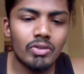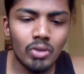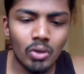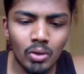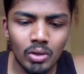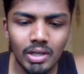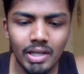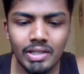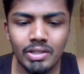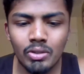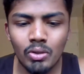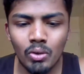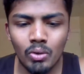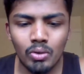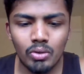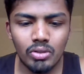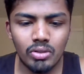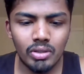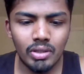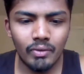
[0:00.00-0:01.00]
So let's
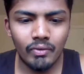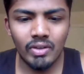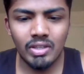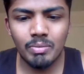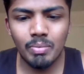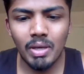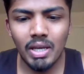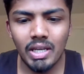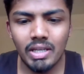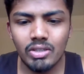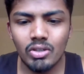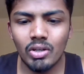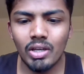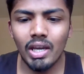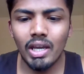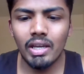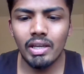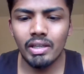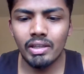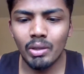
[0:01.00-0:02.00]
go to the first page.
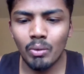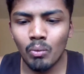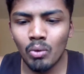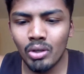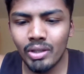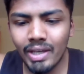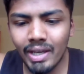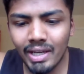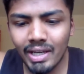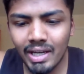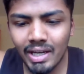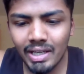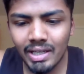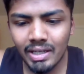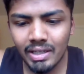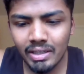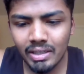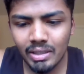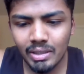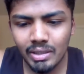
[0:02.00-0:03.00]
Okay, the Whole Cake
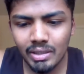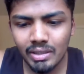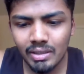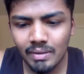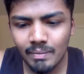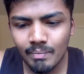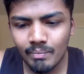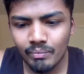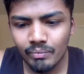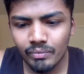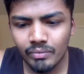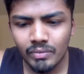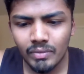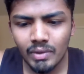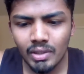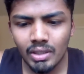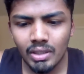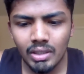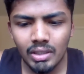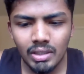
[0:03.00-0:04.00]
Island,
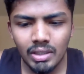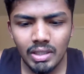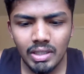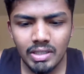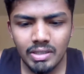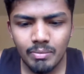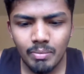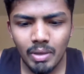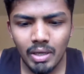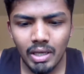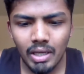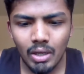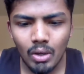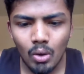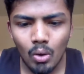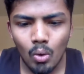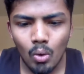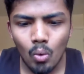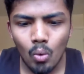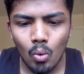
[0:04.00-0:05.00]
East Bay.
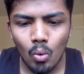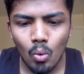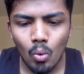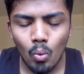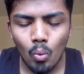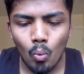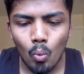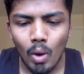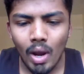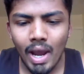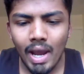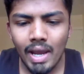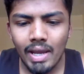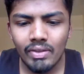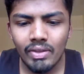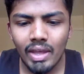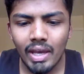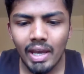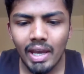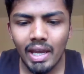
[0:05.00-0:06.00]
Where
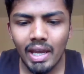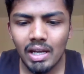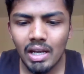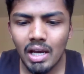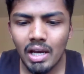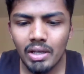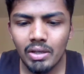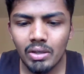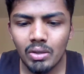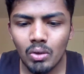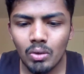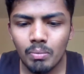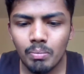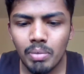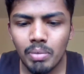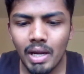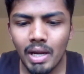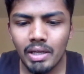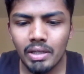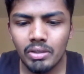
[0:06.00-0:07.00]
in the hell are you lot
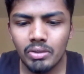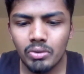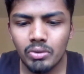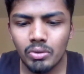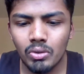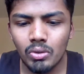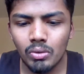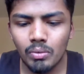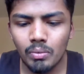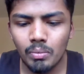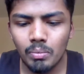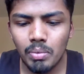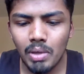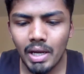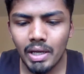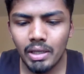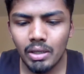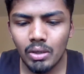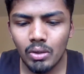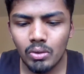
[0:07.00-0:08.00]
planning
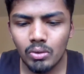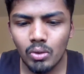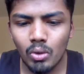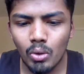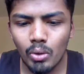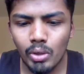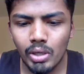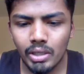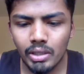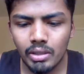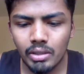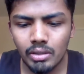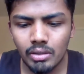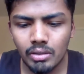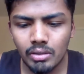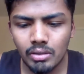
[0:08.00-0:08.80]
on going?